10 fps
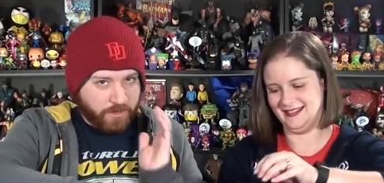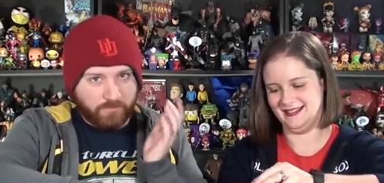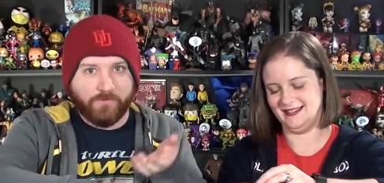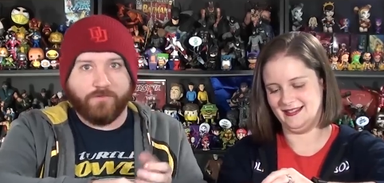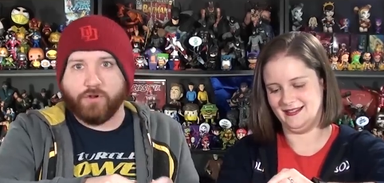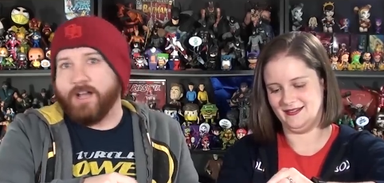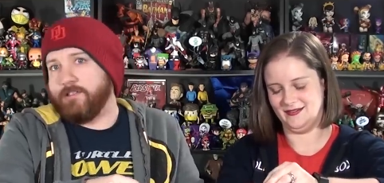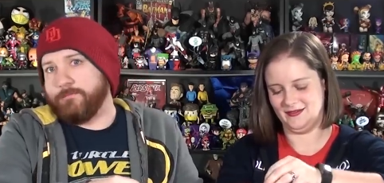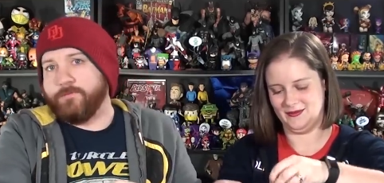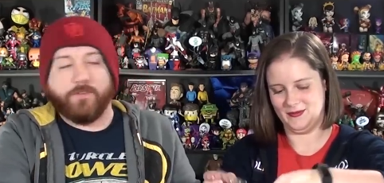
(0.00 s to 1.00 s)
Speaker 1: With you guys,
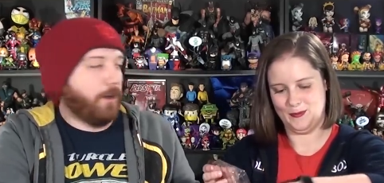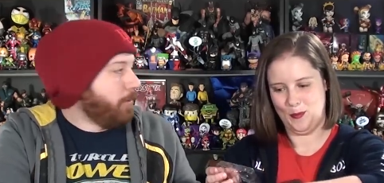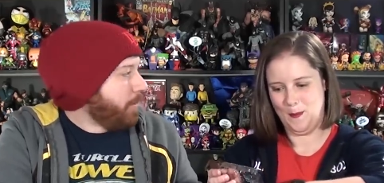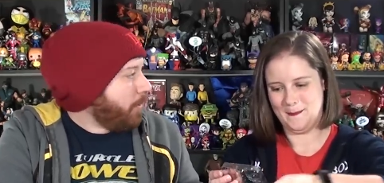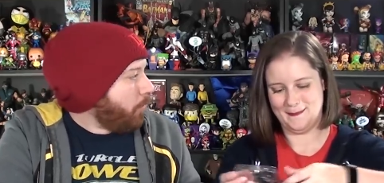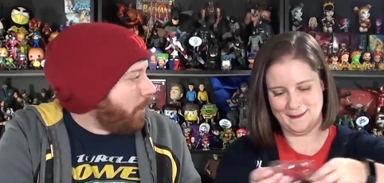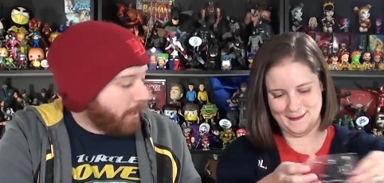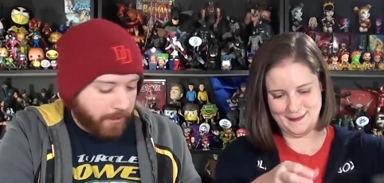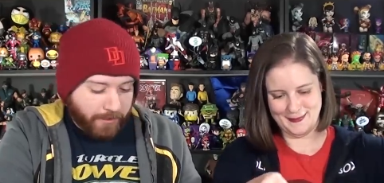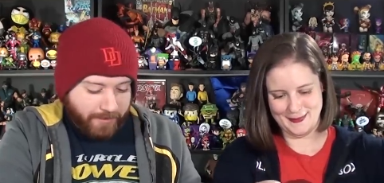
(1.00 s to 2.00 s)
I've been following a
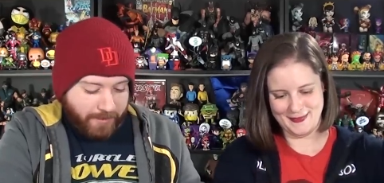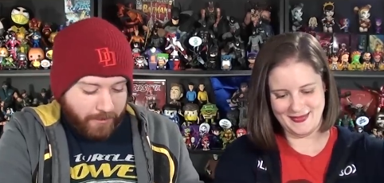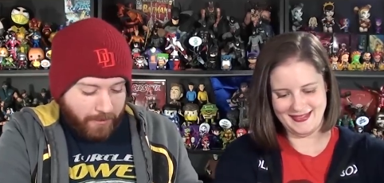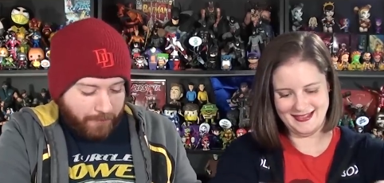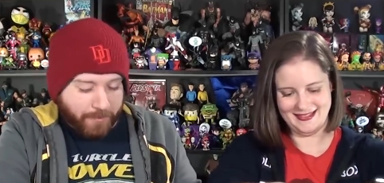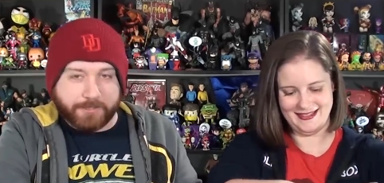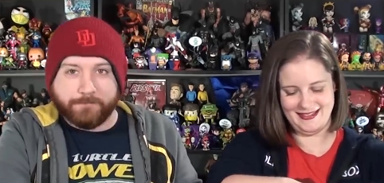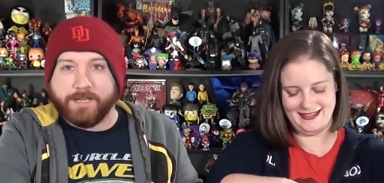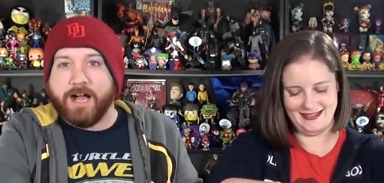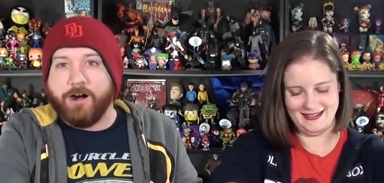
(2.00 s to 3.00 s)
while, and you know how much
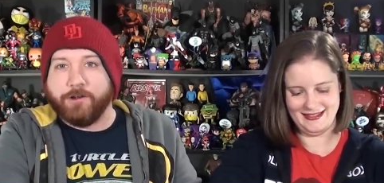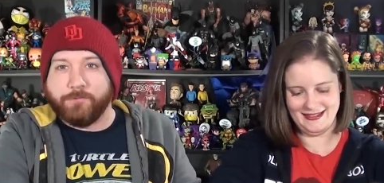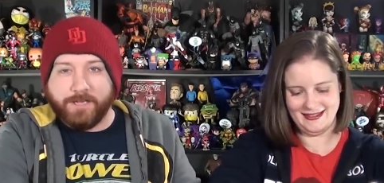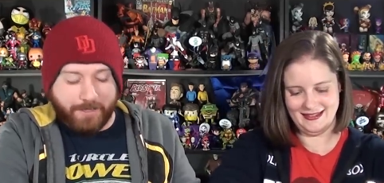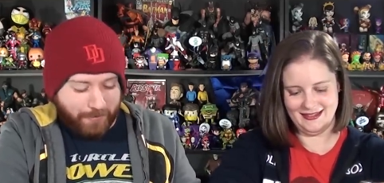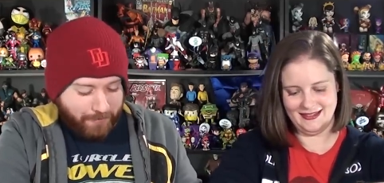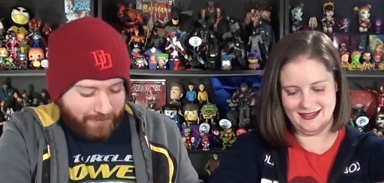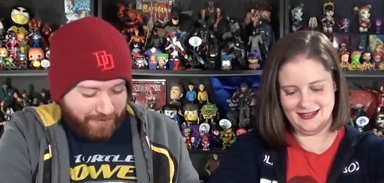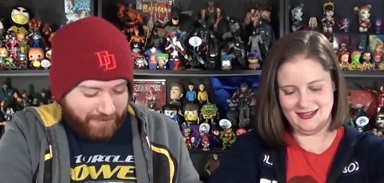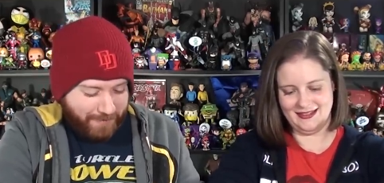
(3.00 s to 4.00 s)
big Halloween
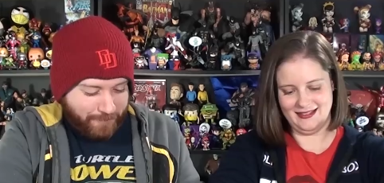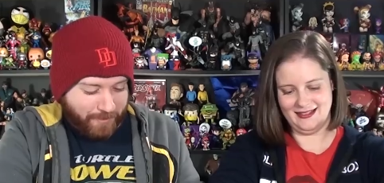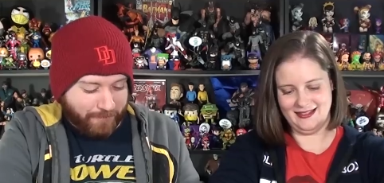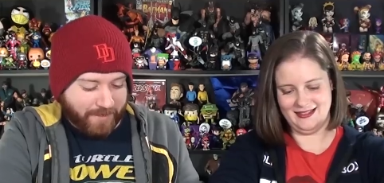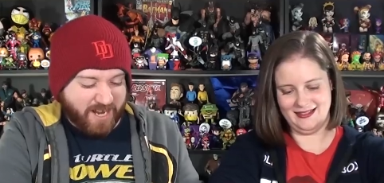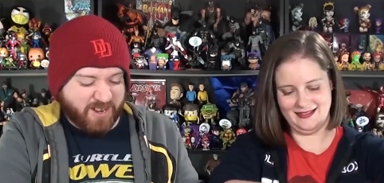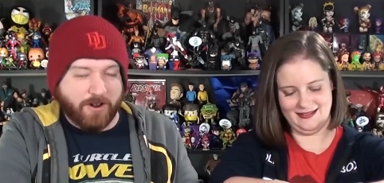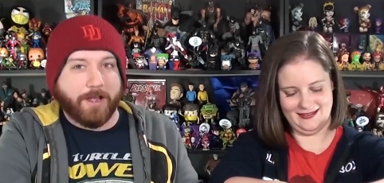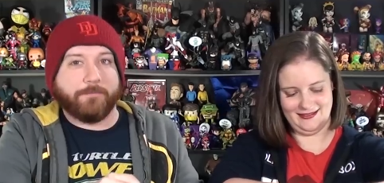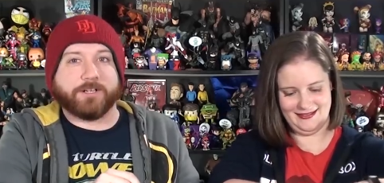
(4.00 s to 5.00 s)
nerds and stuff like that. And you know
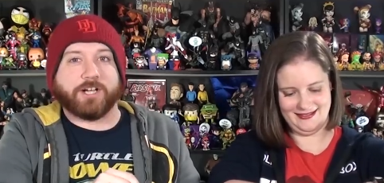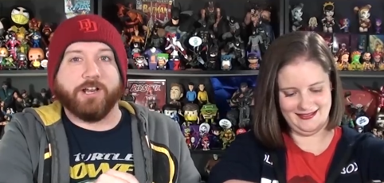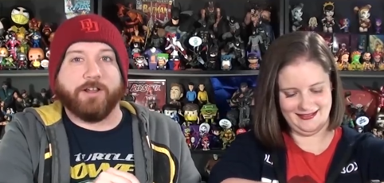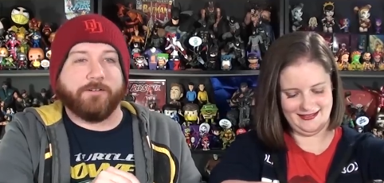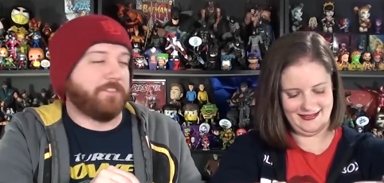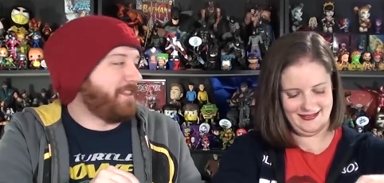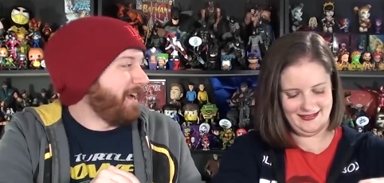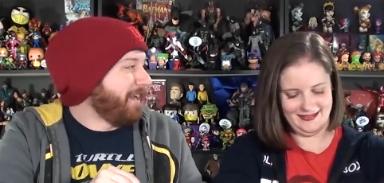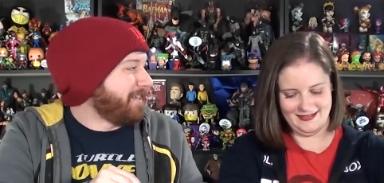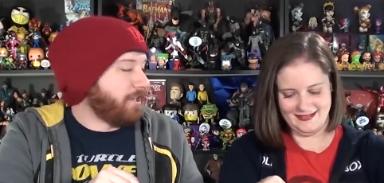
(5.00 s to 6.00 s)
how much I love
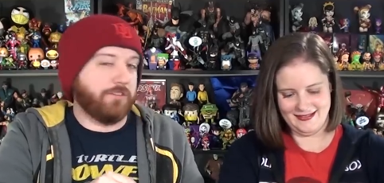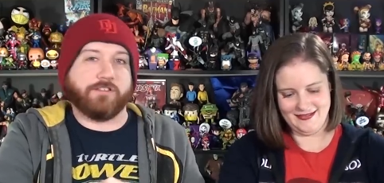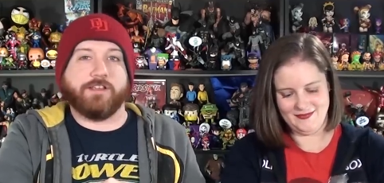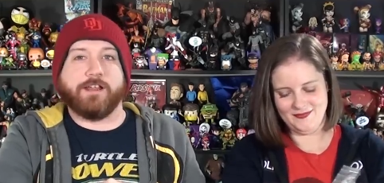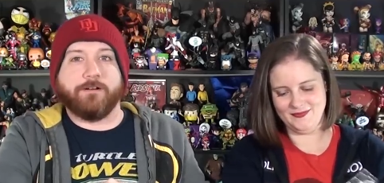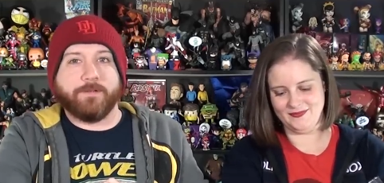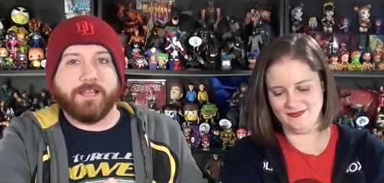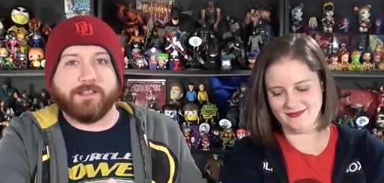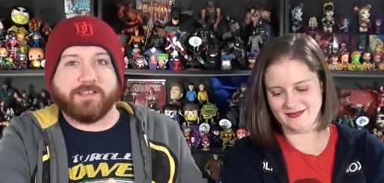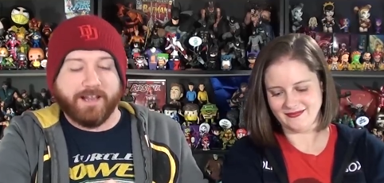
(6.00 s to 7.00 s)
skeletons. You've seen how
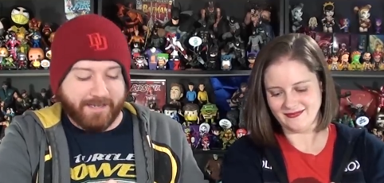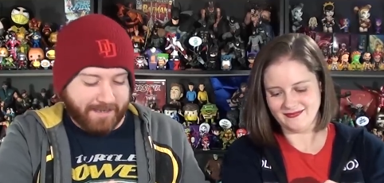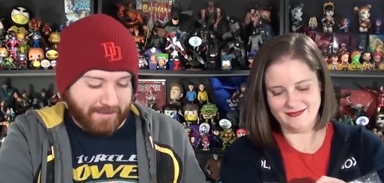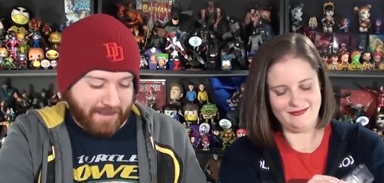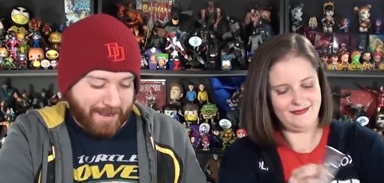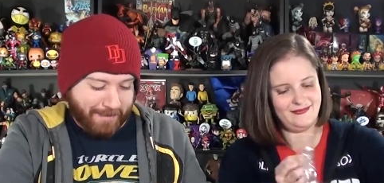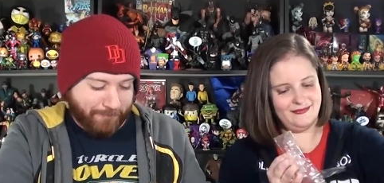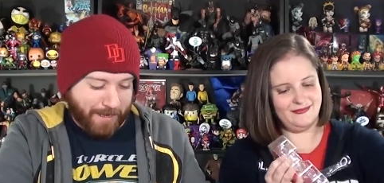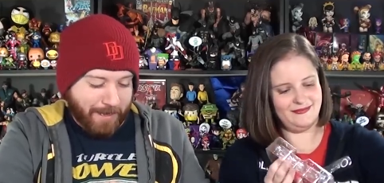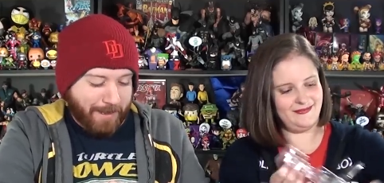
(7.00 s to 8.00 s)
many skeletons I had in
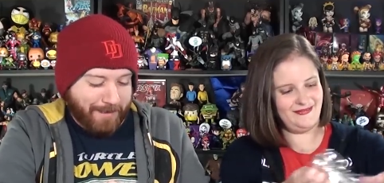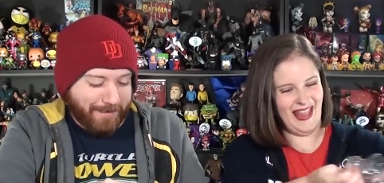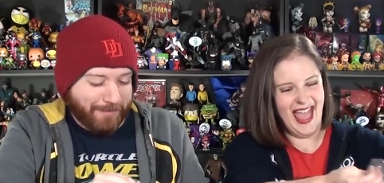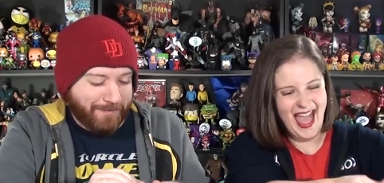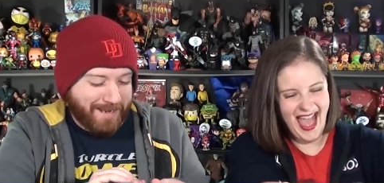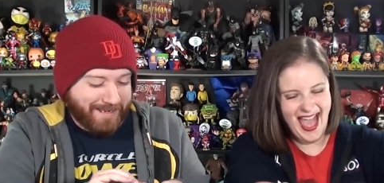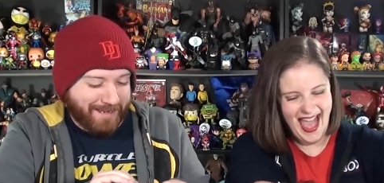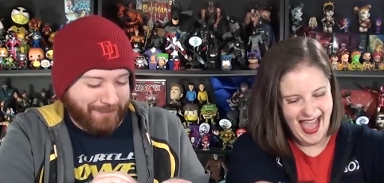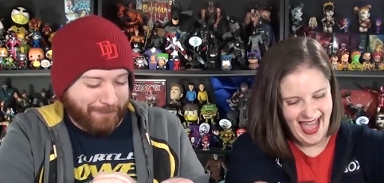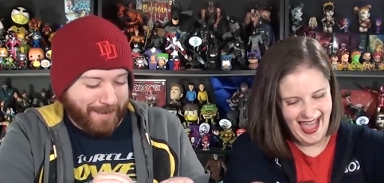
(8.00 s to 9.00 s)
my Halloween
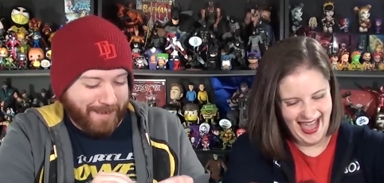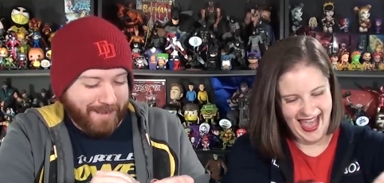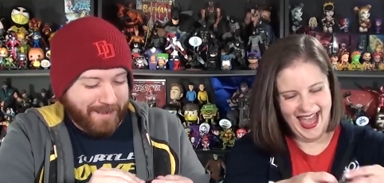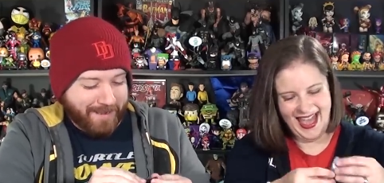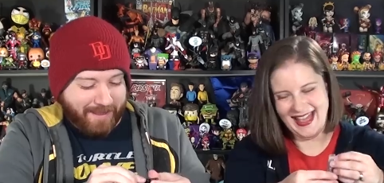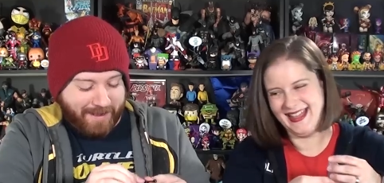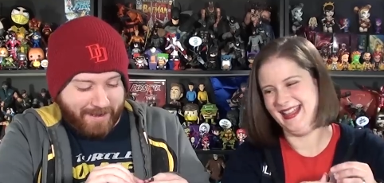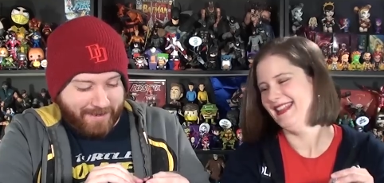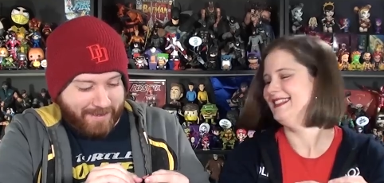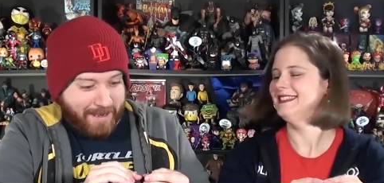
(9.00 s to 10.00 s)
display.
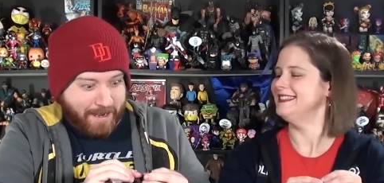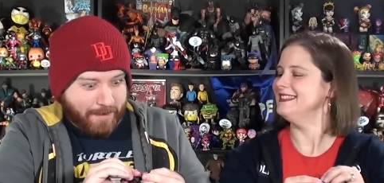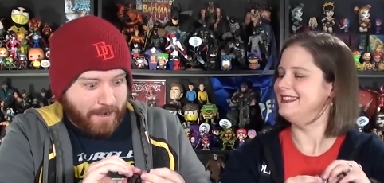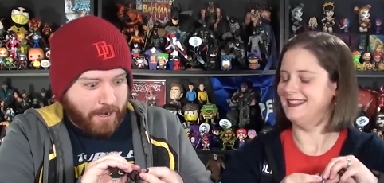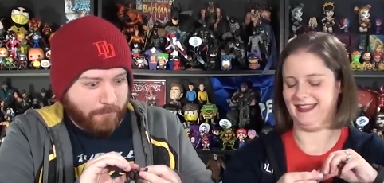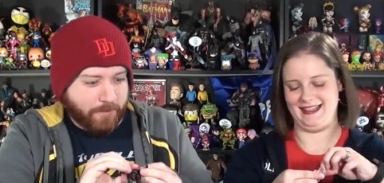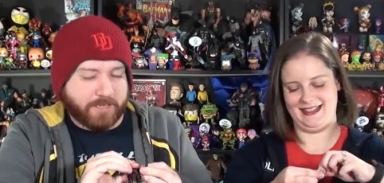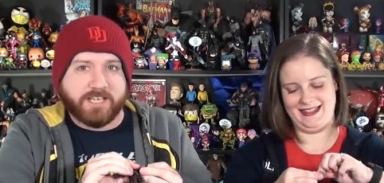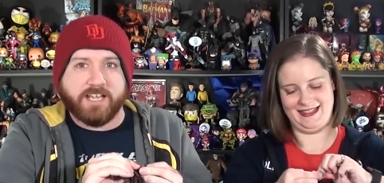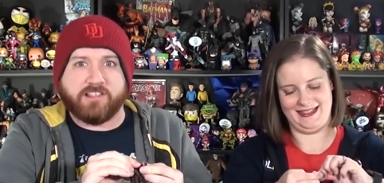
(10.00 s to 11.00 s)
Uh, yeah, I always
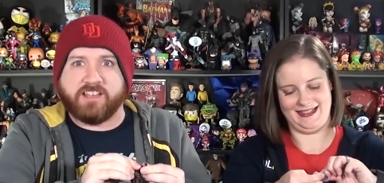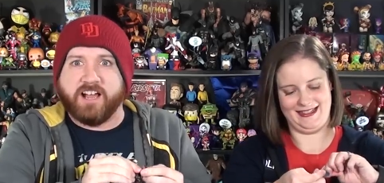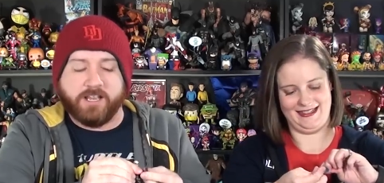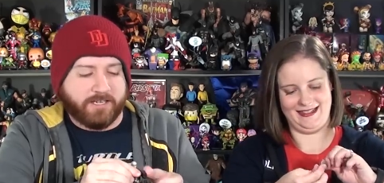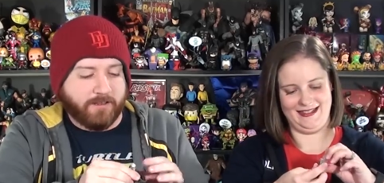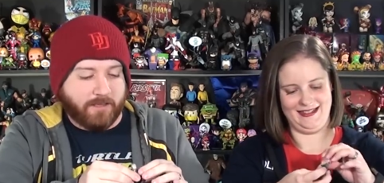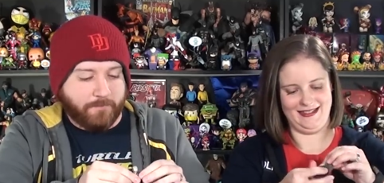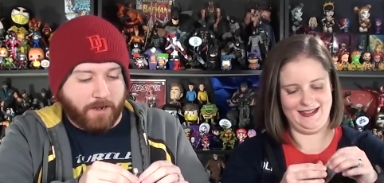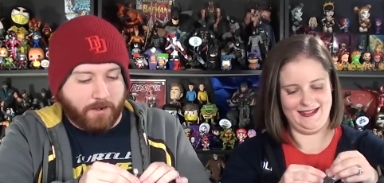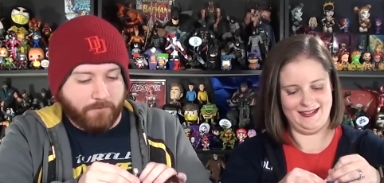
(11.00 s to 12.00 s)
dig skeletons.
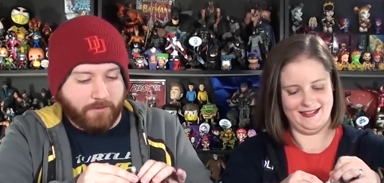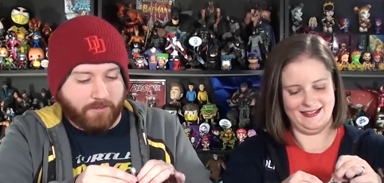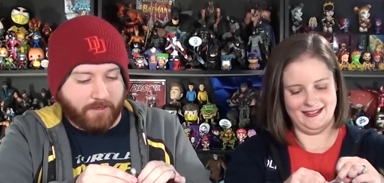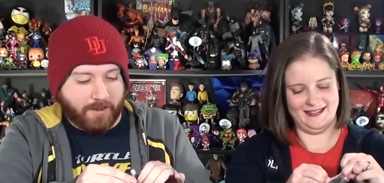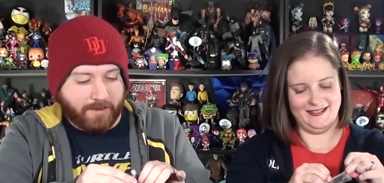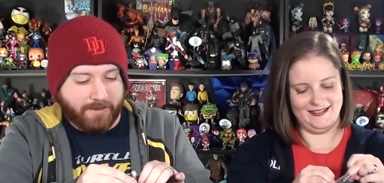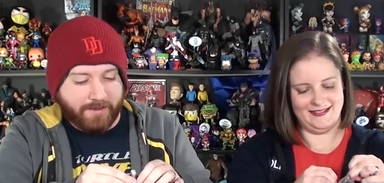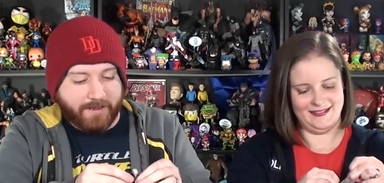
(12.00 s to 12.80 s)
I'm always uh,